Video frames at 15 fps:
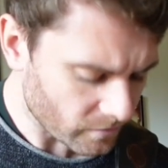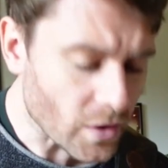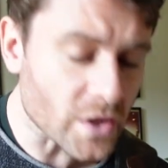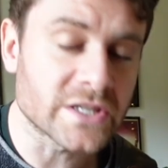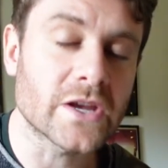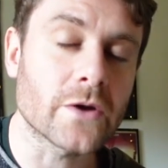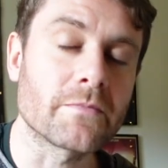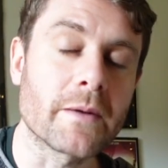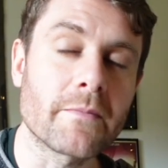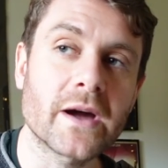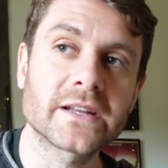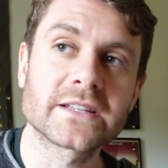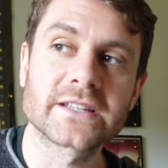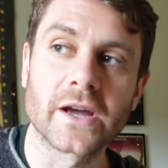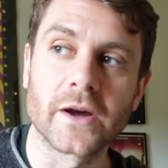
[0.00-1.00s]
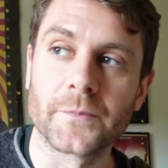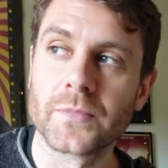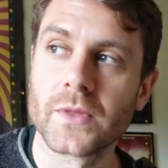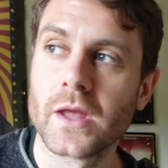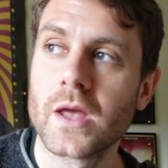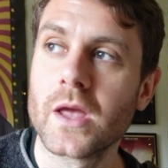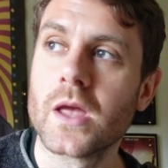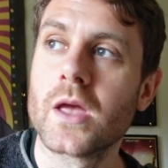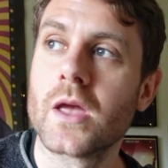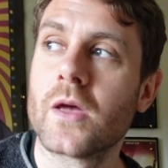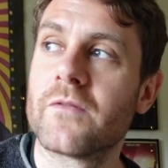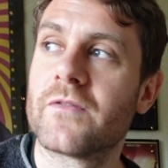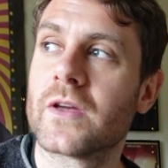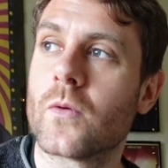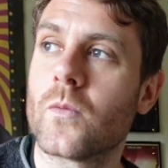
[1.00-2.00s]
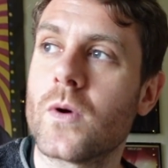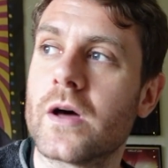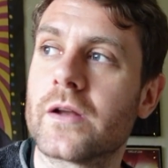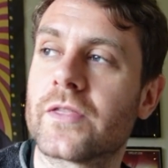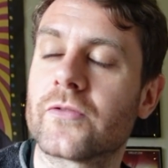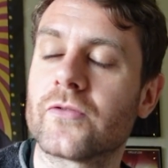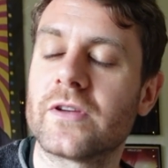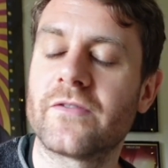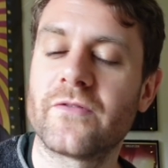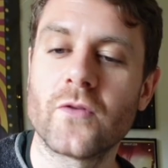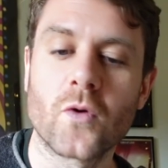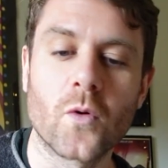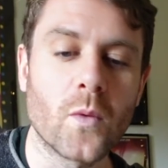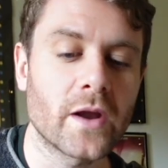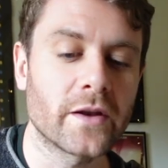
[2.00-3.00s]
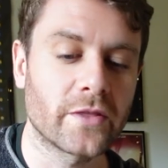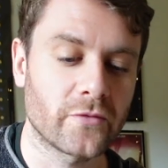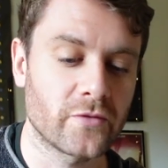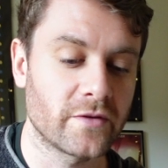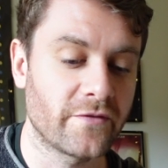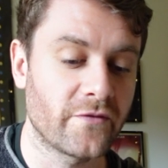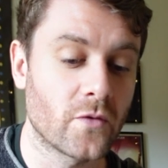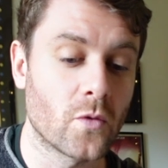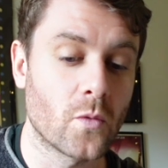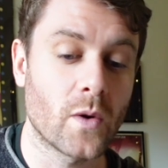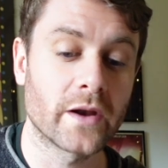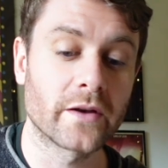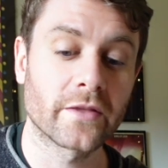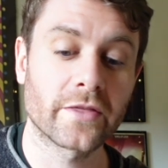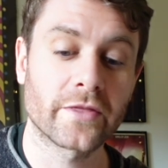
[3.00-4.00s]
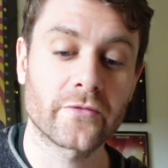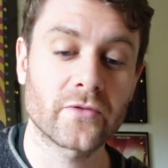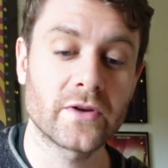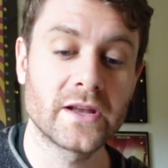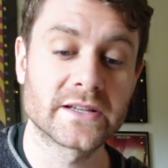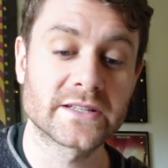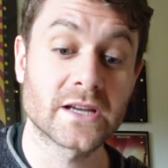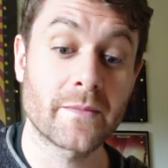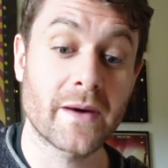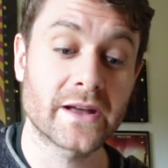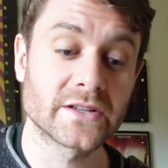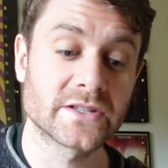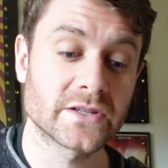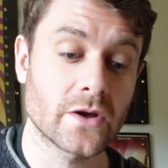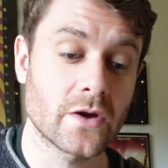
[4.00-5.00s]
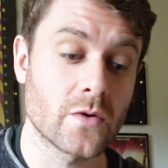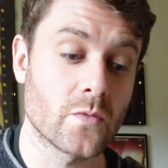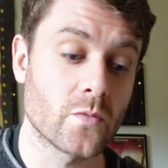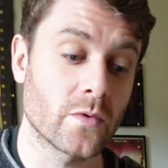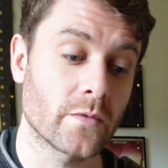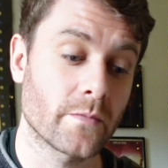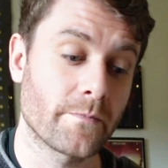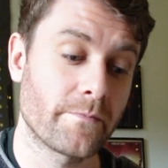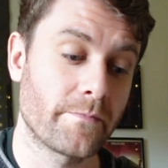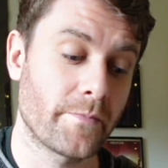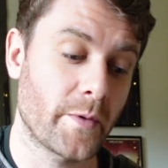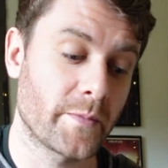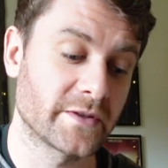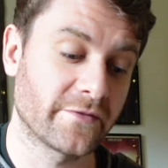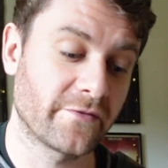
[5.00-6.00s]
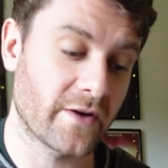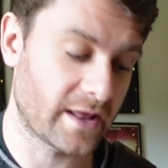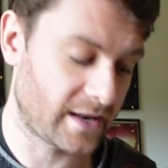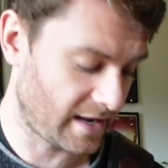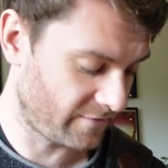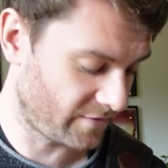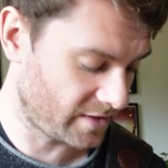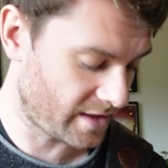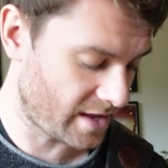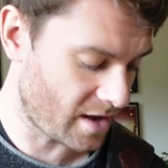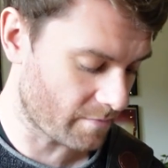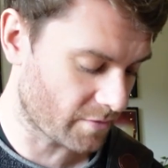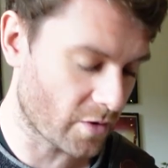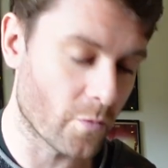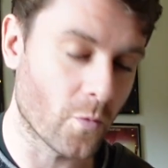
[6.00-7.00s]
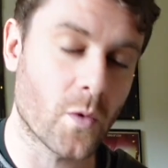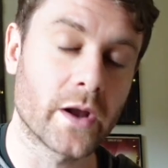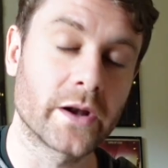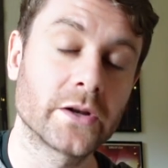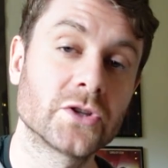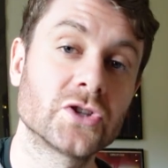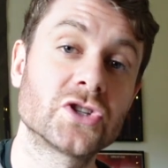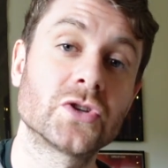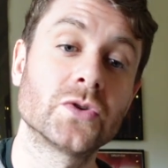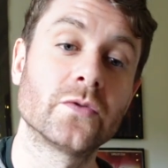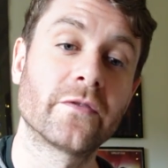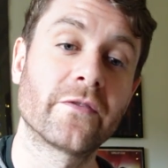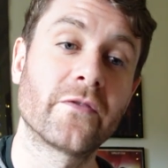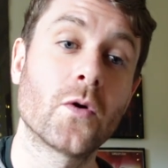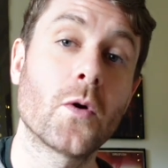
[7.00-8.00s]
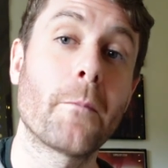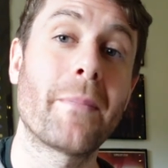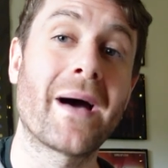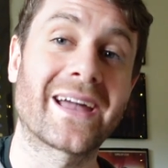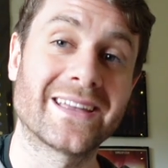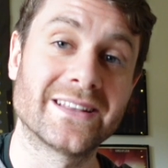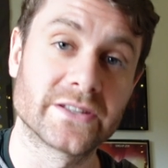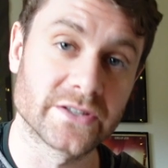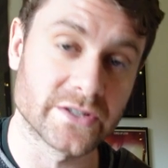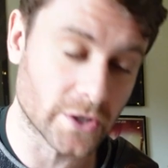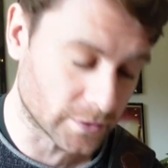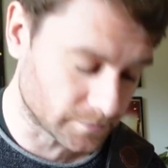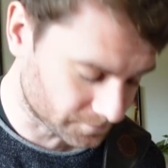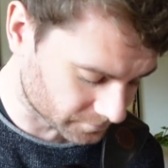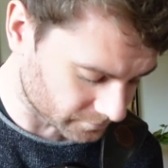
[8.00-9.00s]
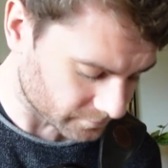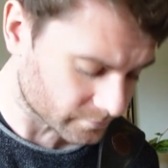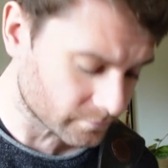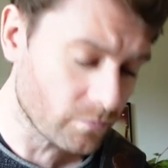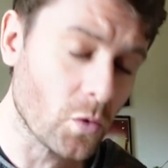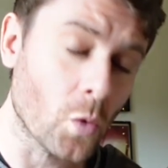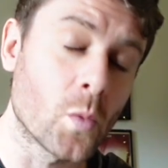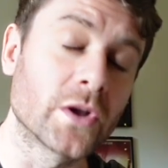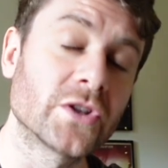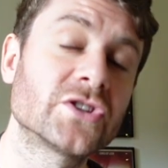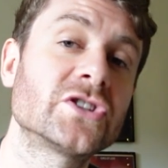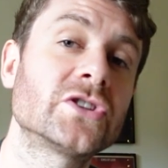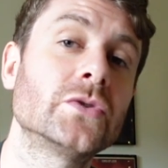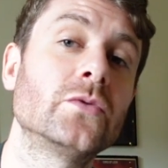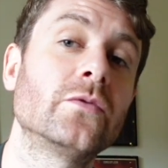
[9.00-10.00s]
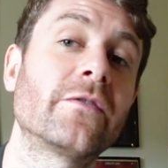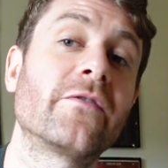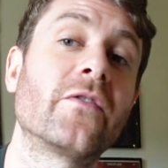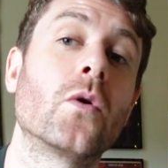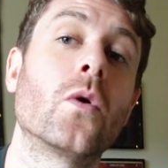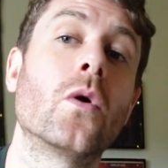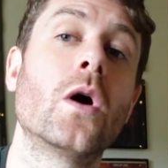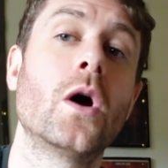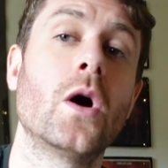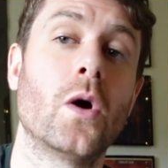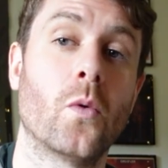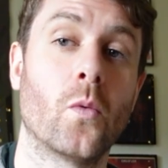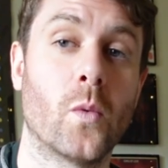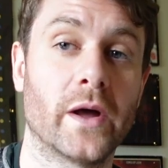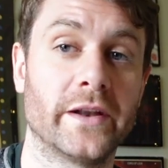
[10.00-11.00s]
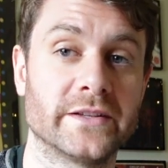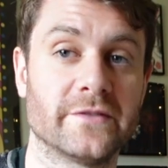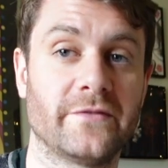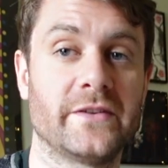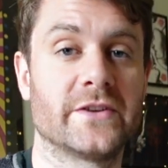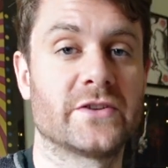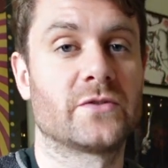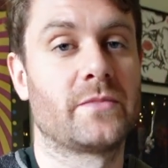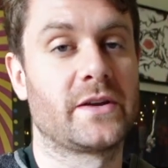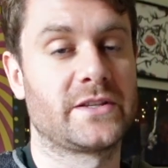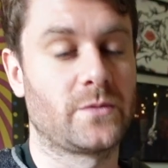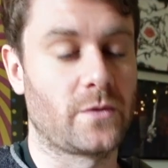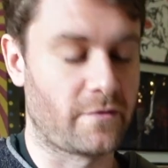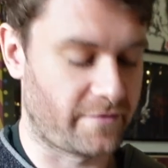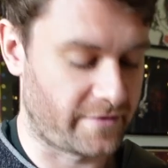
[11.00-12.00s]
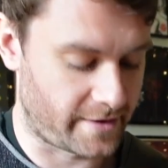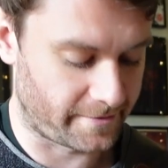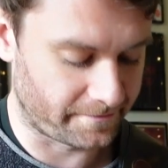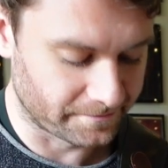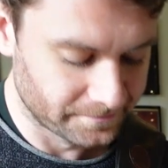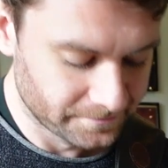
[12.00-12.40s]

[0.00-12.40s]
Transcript: So my minor scale. Finger 1, 3, 4, 1, 3, 4, 1, 3. Let's come out of zone. Pop into fret 11 there. I'm going 1, 2, 4, back into zone. 1, 2, 4, 1 to finish on my 12 there.